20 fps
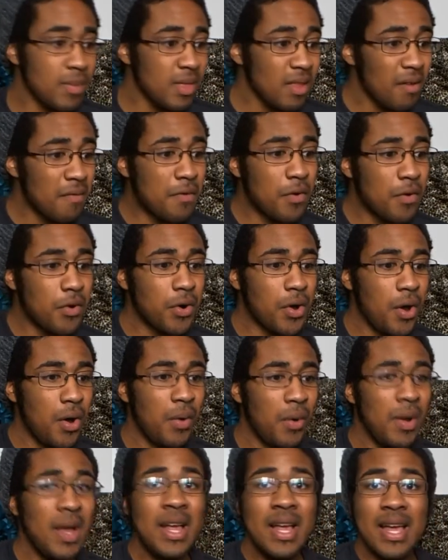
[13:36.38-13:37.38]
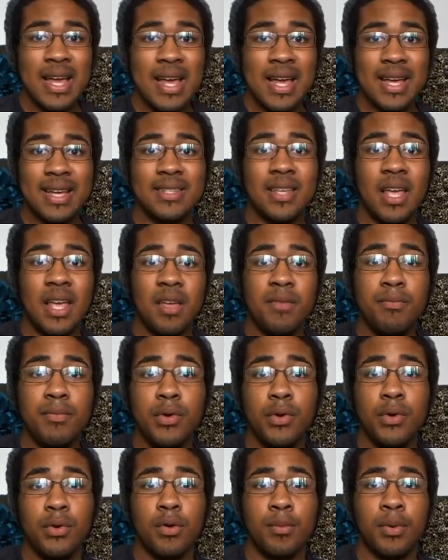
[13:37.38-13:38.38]
Virgo is a
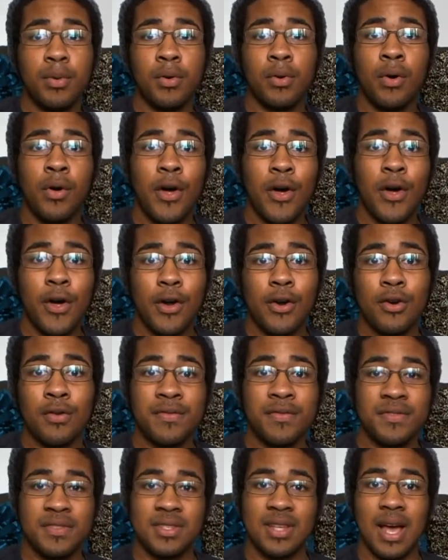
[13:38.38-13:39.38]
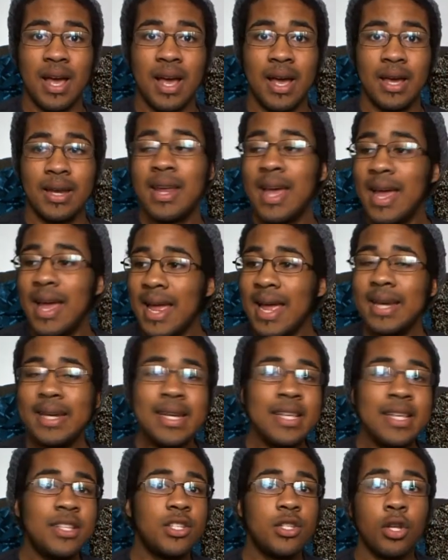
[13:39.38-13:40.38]
mutable earth sign. It
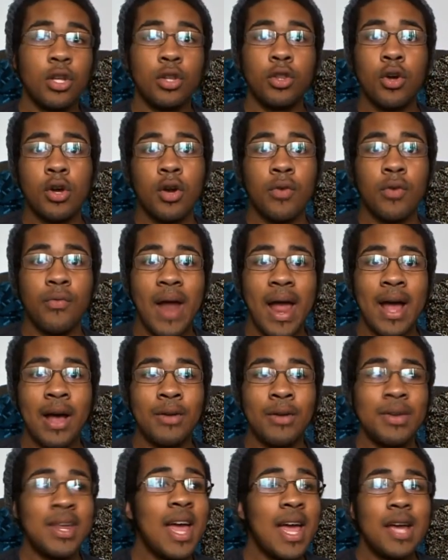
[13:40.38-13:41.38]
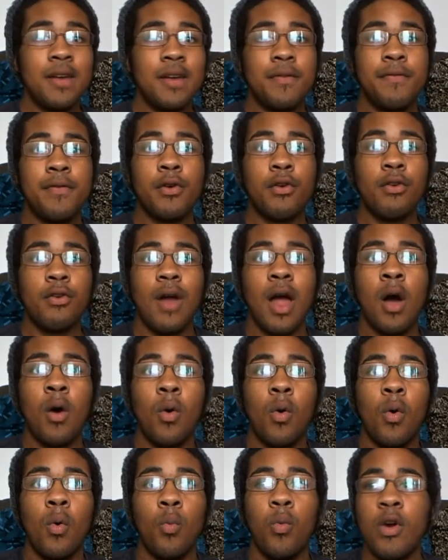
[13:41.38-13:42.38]
needs to look around and figure out
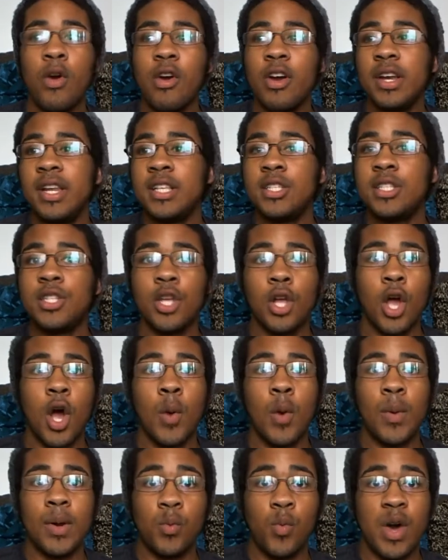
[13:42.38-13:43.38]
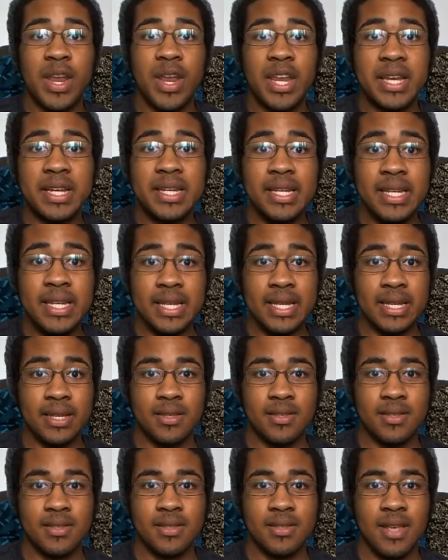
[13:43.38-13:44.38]
where it needs to go and what it
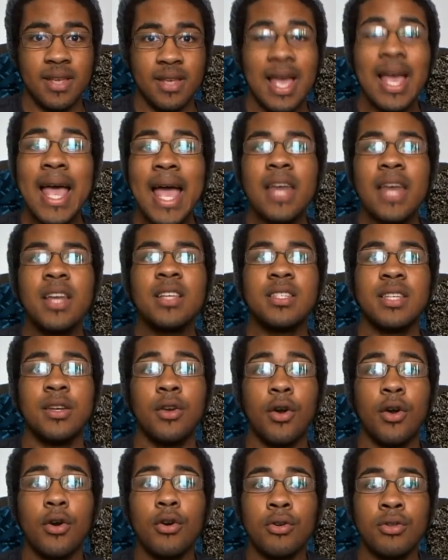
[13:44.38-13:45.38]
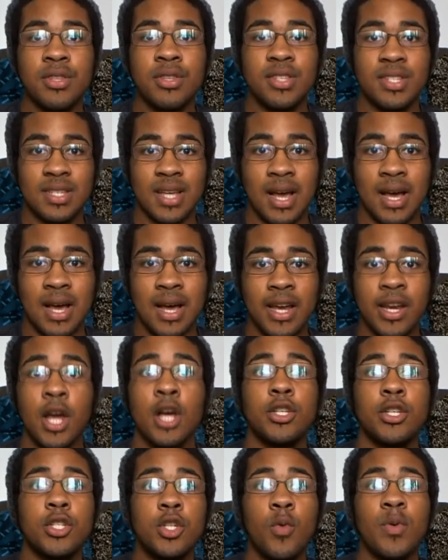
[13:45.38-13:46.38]
needs. And it's an earth sign,
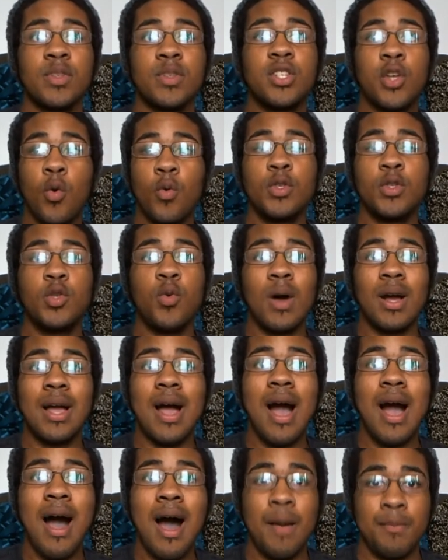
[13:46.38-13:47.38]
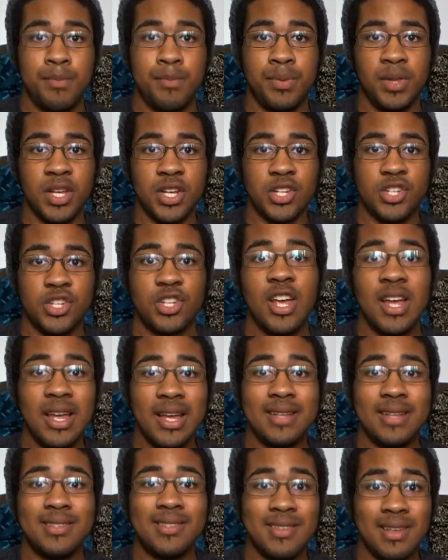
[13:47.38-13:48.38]
so it's going to accomplish
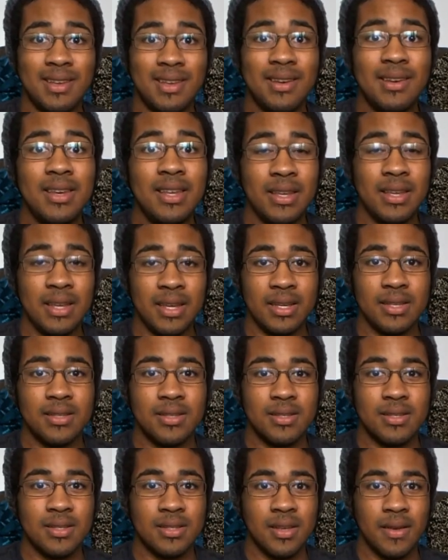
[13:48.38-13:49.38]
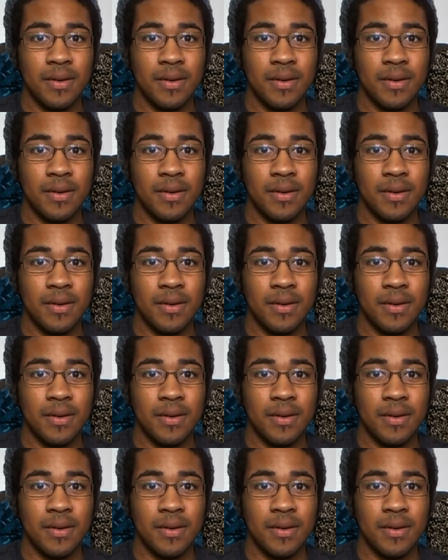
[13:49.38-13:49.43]
its needs.